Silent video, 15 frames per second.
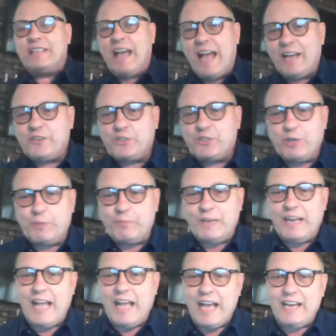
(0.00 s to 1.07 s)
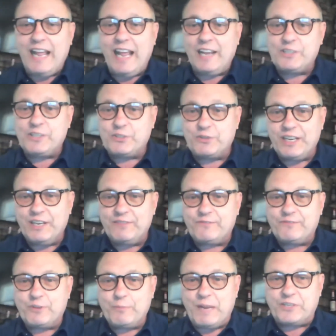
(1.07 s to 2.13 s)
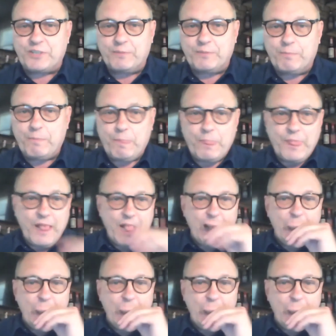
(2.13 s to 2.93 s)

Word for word: On the tax strip, it had extra information.